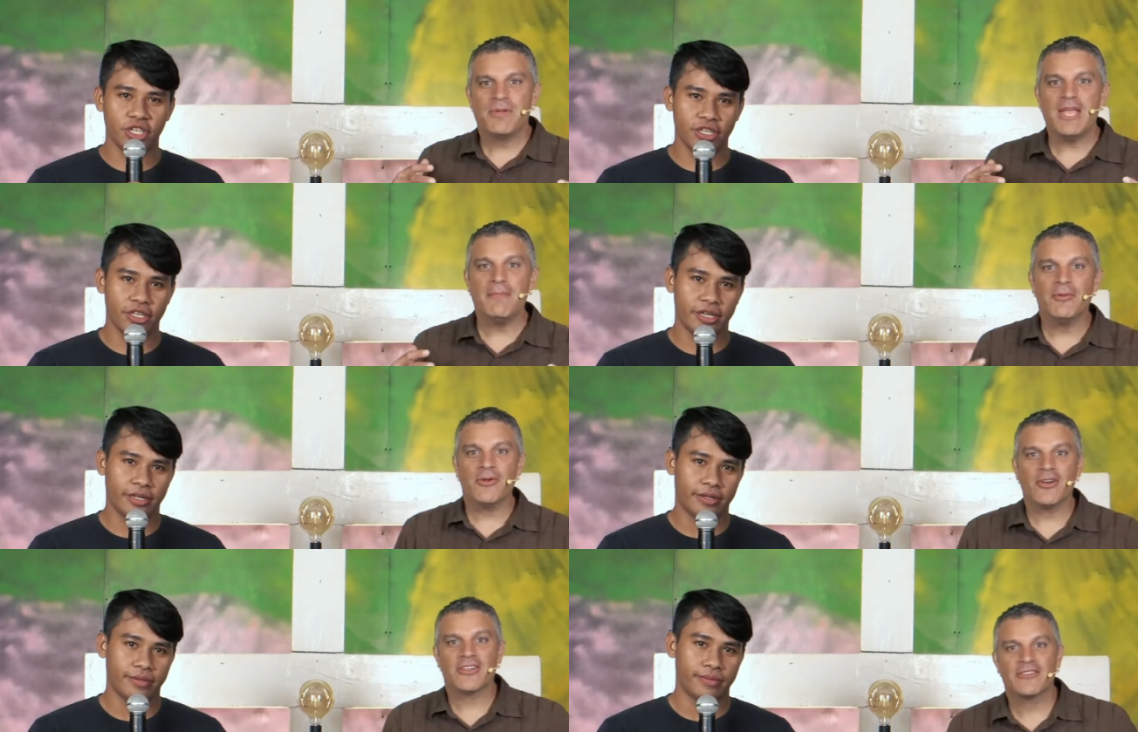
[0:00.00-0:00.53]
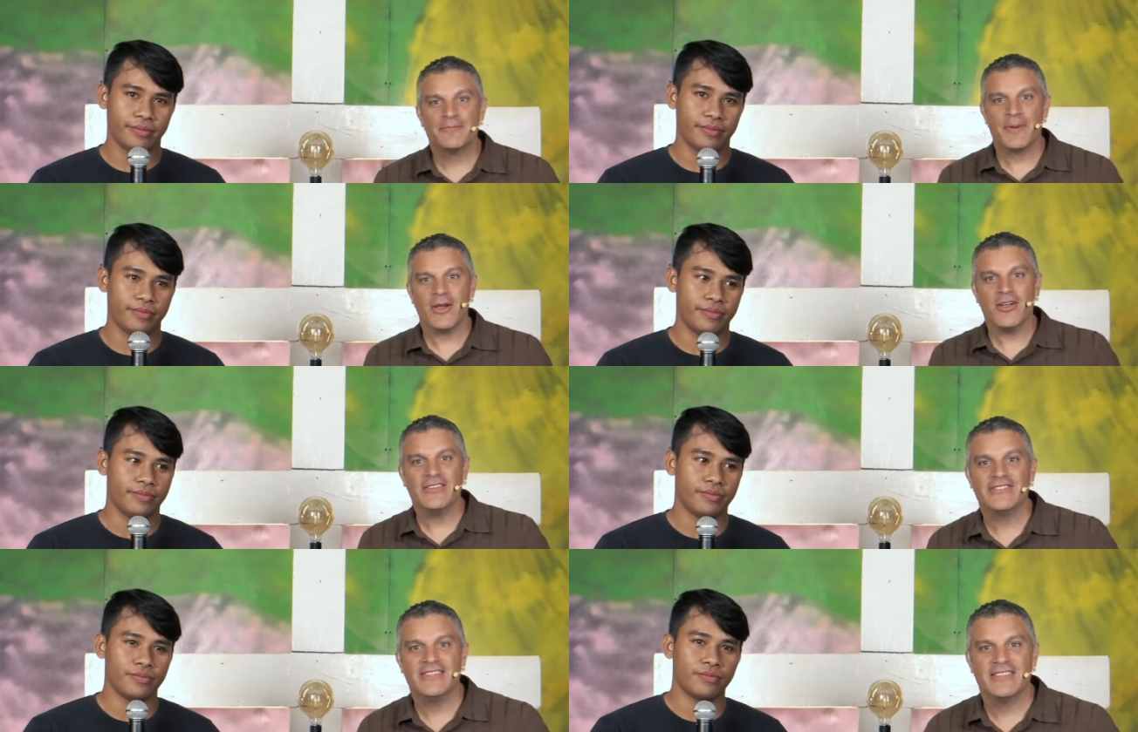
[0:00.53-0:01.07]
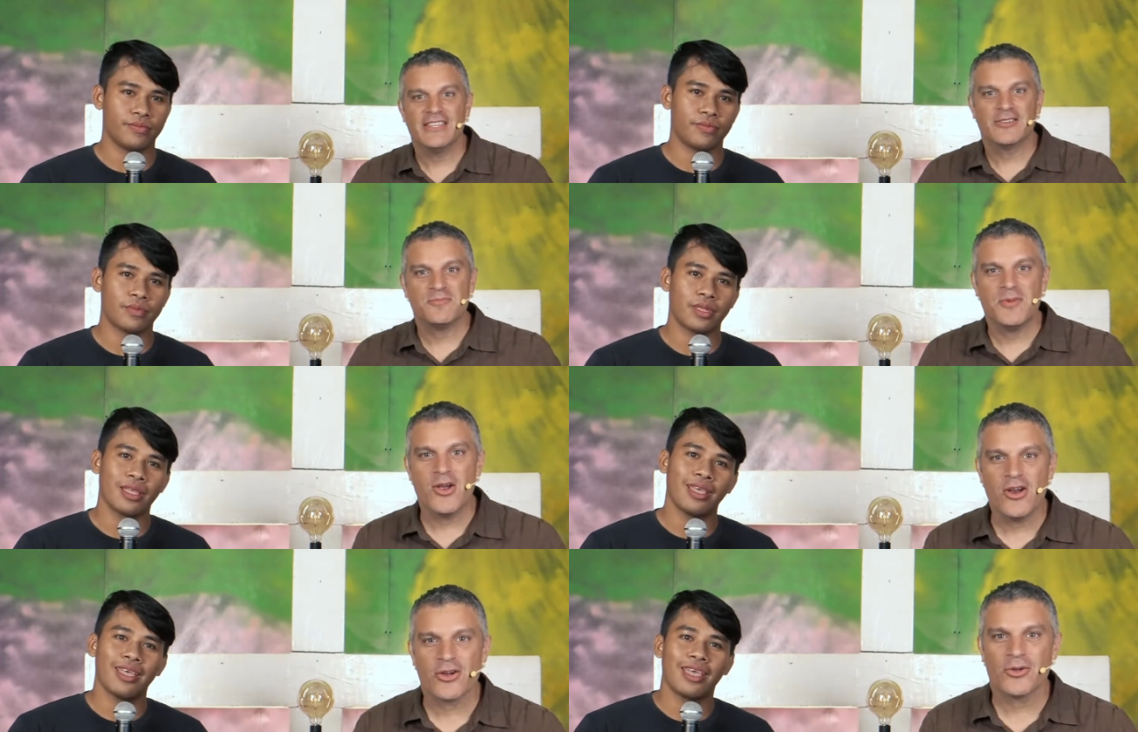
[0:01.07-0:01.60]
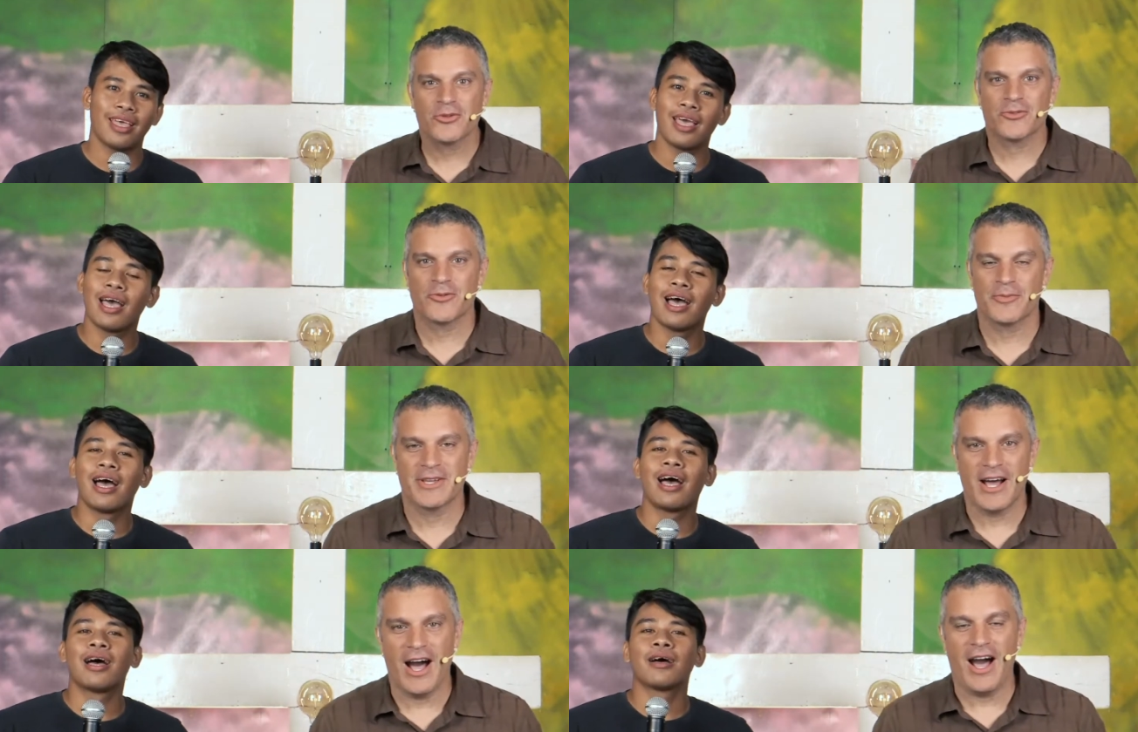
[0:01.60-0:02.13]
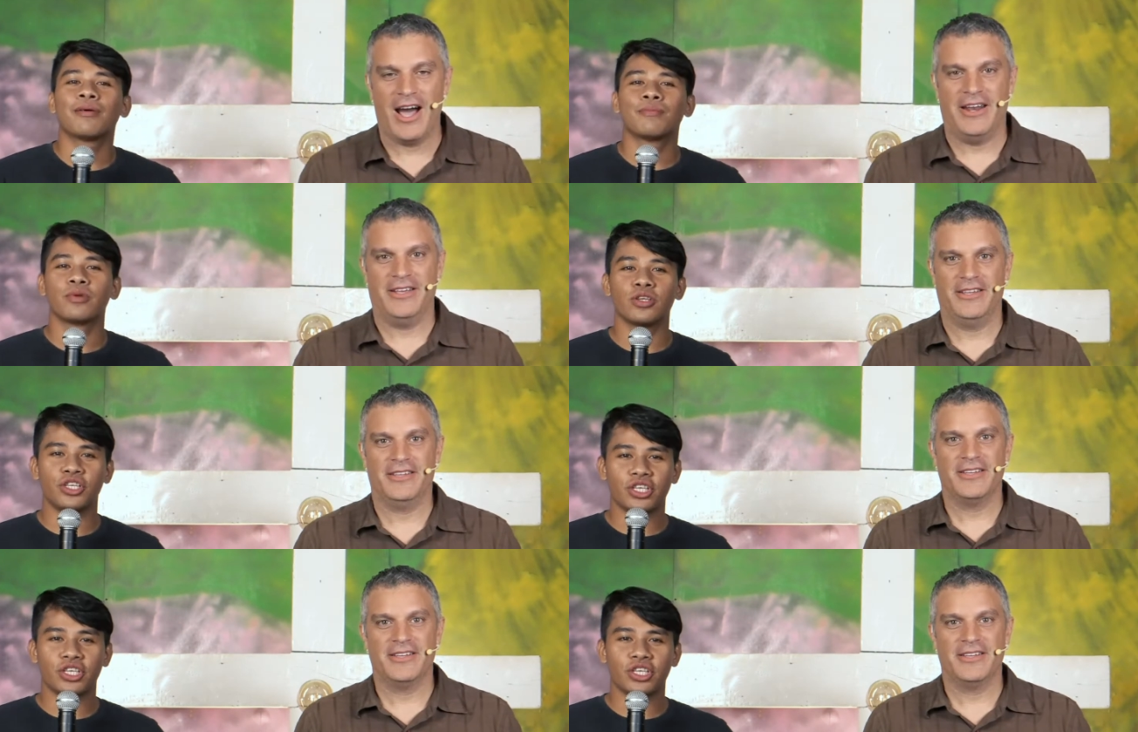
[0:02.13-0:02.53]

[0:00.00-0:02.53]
Speaker 1: People are experiencing these miracles from God.